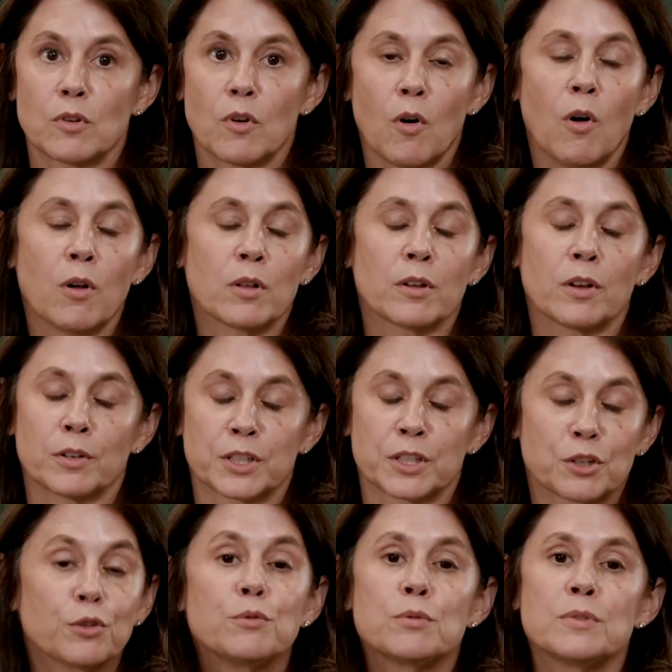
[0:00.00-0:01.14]
all
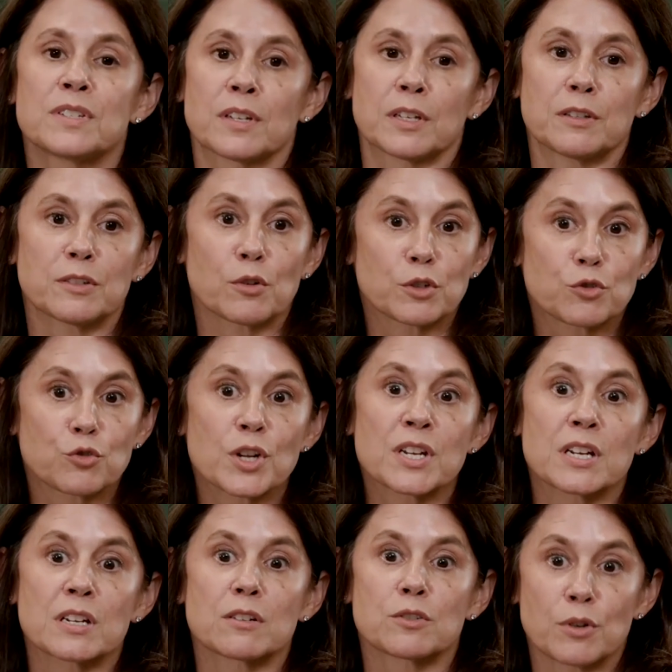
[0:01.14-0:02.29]
includes like the
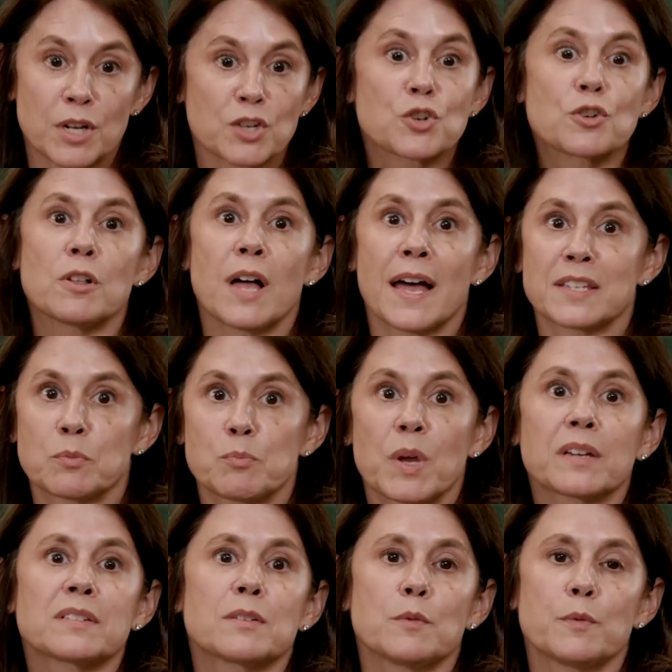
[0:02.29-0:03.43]
traditional
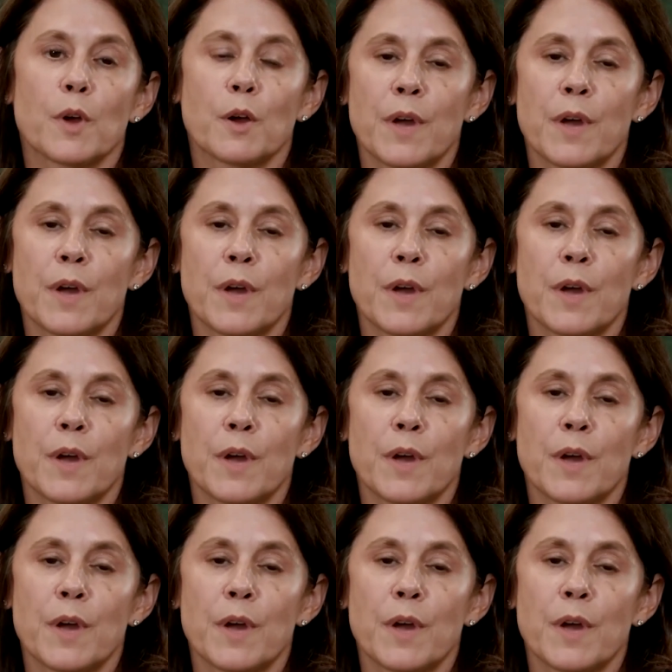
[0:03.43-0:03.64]
aspects of